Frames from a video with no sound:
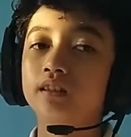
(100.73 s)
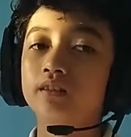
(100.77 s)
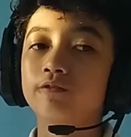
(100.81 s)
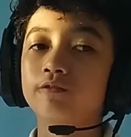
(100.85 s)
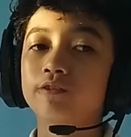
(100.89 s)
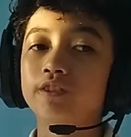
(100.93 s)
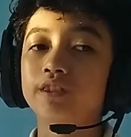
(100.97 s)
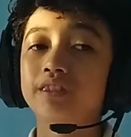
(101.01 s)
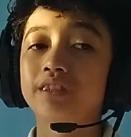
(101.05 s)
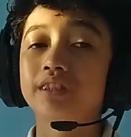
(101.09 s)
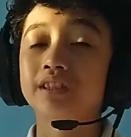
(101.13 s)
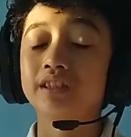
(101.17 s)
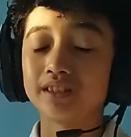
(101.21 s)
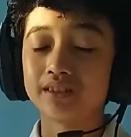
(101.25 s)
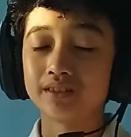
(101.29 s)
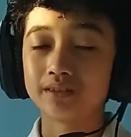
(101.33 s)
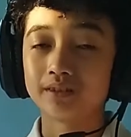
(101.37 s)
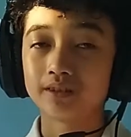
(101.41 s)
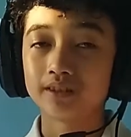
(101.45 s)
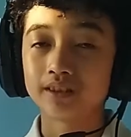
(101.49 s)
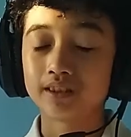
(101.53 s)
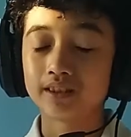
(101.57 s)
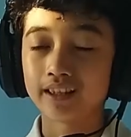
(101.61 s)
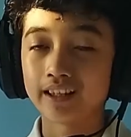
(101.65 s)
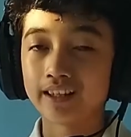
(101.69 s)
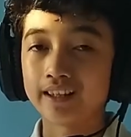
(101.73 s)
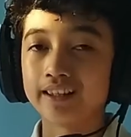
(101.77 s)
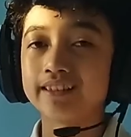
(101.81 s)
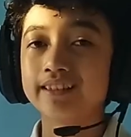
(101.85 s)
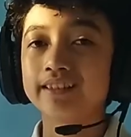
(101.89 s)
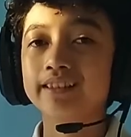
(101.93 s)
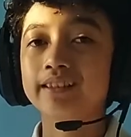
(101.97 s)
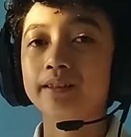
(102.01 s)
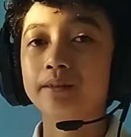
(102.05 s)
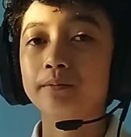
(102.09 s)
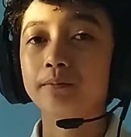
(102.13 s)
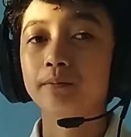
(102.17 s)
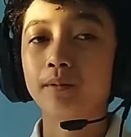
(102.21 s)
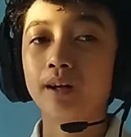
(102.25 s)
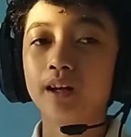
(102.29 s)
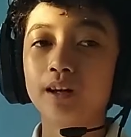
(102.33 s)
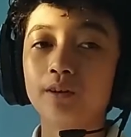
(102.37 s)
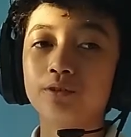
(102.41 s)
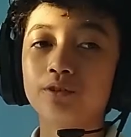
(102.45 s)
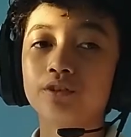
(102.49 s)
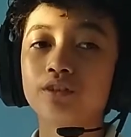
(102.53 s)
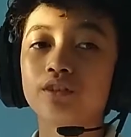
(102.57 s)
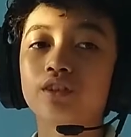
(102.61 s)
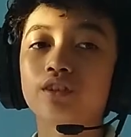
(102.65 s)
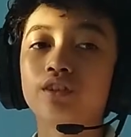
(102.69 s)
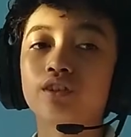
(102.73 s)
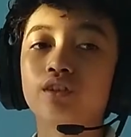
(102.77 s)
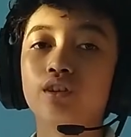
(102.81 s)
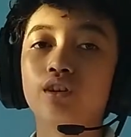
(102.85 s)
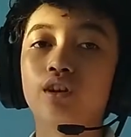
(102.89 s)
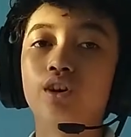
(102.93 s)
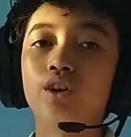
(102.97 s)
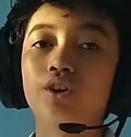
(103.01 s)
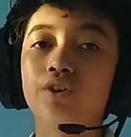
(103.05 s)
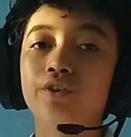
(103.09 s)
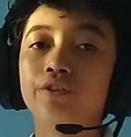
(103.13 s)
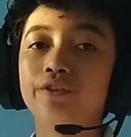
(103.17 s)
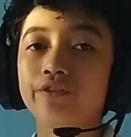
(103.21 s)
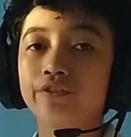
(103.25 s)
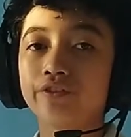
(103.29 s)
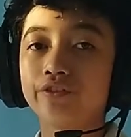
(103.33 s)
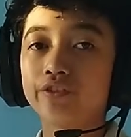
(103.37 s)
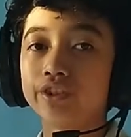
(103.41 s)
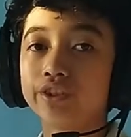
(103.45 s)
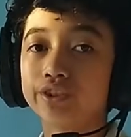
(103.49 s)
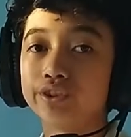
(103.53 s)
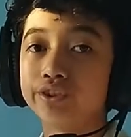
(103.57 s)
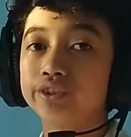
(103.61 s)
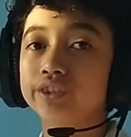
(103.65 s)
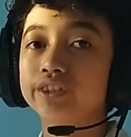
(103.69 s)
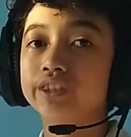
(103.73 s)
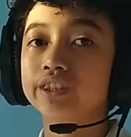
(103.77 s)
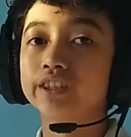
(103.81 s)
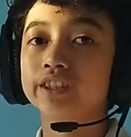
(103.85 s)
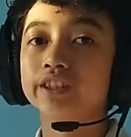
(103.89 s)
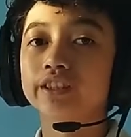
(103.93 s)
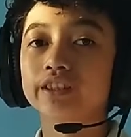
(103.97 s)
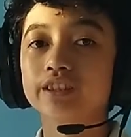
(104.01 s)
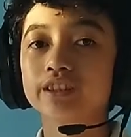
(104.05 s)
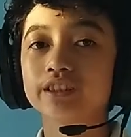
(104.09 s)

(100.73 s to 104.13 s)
We just changed the amount of durian